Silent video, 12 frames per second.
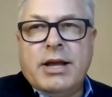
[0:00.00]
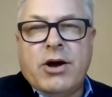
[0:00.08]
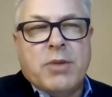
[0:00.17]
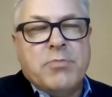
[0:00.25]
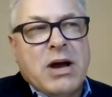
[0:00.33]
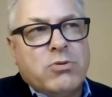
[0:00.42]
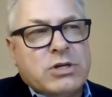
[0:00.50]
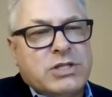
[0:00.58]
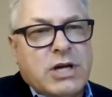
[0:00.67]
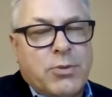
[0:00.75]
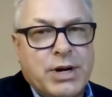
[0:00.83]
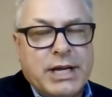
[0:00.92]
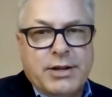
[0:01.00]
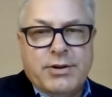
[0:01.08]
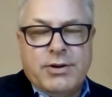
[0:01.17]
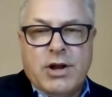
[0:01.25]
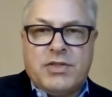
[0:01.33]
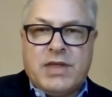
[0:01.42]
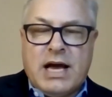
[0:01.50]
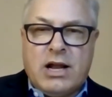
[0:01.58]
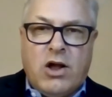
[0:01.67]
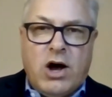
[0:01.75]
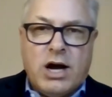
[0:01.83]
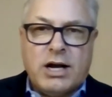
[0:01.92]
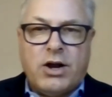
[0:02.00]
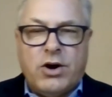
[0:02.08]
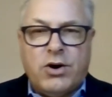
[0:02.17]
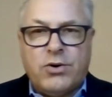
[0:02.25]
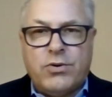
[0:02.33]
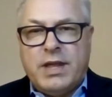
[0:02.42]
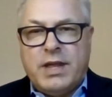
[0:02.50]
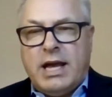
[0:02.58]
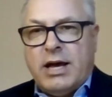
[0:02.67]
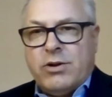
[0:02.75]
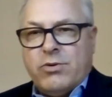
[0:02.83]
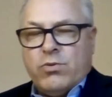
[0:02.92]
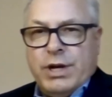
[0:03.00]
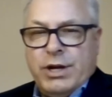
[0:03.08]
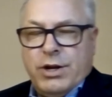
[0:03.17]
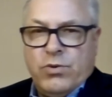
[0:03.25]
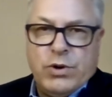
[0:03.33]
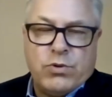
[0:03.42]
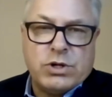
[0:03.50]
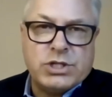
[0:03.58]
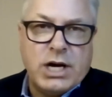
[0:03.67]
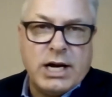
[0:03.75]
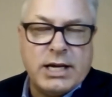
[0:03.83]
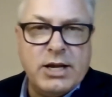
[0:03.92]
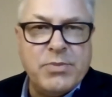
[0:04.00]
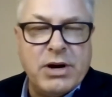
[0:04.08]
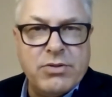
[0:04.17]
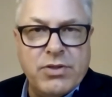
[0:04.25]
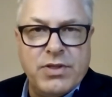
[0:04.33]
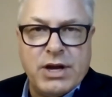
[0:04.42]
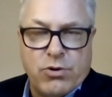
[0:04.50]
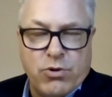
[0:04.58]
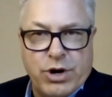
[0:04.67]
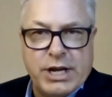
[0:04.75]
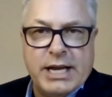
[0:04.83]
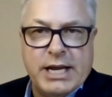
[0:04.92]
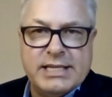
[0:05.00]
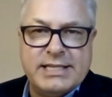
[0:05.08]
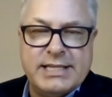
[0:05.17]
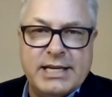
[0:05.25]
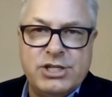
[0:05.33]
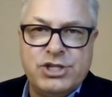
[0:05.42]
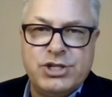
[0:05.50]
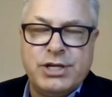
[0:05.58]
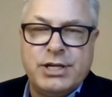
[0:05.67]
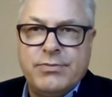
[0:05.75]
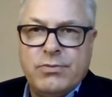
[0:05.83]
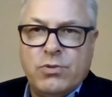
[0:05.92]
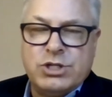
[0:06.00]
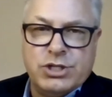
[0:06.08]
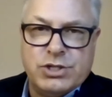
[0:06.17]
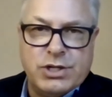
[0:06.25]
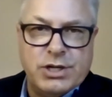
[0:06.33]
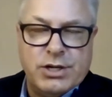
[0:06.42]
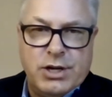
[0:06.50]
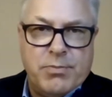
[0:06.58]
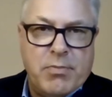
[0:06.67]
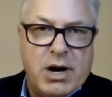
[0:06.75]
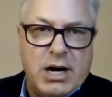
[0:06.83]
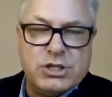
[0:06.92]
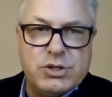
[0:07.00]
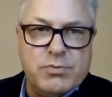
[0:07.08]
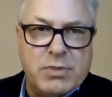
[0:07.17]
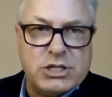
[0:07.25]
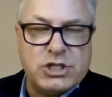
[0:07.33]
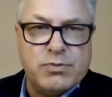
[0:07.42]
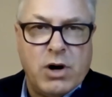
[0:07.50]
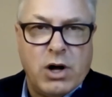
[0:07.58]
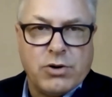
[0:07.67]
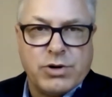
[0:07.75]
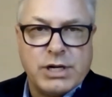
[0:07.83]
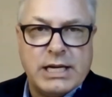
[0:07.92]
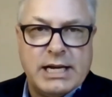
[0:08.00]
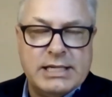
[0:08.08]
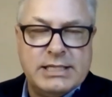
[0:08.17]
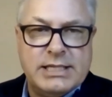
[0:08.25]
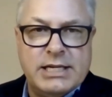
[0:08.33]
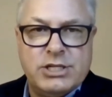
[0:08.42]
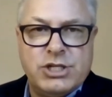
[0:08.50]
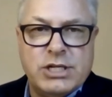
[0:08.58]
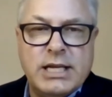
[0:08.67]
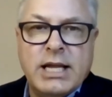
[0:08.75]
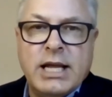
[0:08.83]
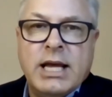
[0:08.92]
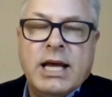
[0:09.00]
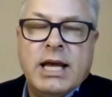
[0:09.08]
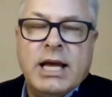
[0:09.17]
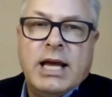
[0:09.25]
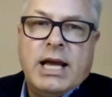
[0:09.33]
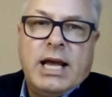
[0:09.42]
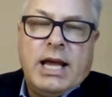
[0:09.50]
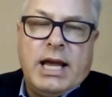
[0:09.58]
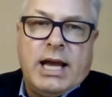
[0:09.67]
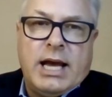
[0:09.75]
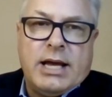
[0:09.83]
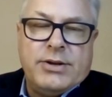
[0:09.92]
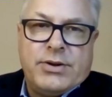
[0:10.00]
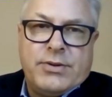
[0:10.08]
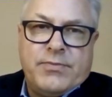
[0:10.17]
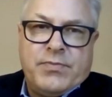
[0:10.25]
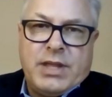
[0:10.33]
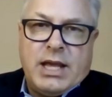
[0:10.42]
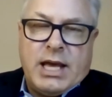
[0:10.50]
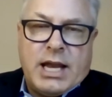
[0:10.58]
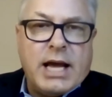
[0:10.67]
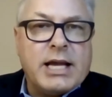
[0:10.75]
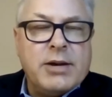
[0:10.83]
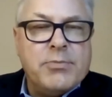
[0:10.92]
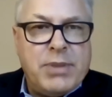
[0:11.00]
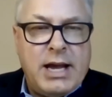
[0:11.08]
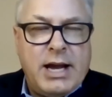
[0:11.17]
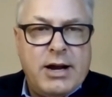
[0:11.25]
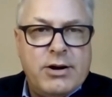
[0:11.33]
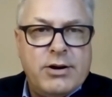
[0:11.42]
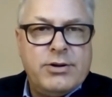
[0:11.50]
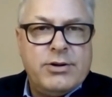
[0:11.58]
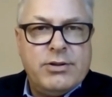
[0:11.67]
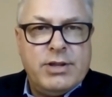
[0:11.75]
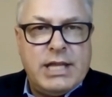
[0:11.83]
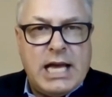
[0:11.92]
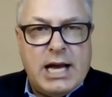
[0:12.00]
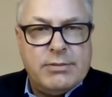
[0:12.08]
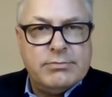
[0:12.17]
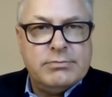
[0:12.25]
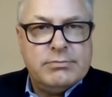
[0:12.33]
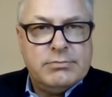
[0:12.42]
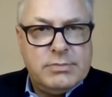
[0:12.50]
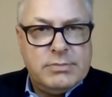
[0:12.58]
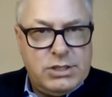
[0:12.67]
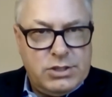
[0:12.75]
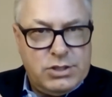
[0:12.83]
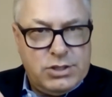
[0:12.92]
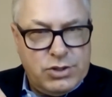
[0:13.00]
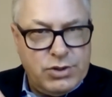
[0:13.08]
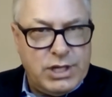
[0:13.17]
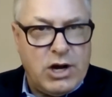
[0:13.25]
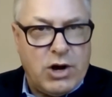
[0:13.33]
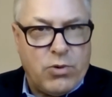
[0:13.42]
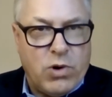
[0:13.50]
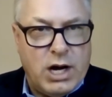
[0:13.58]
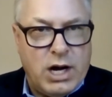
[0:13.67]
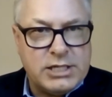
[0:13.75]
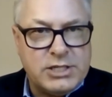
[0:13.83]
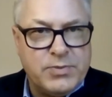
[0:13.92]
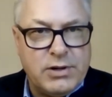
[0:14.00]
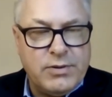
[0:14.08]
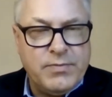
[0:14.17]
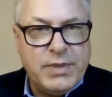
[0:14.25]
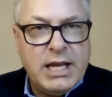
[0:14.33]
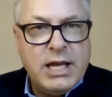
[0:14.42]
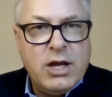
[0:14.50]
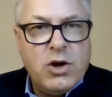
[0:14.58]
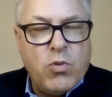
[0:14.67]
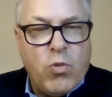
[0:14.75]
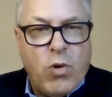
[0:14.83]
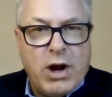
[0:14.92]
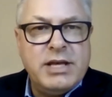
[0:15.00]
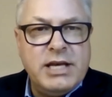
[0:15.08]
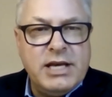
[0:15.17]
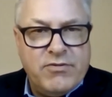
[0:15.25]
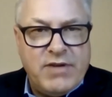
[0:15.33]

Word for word: yeah, I met with somebody not that long ago, and we, we were talking about their organization, which is a, a much, much smaller organization. And, and I compared them to the Ottawa Hospital. One of the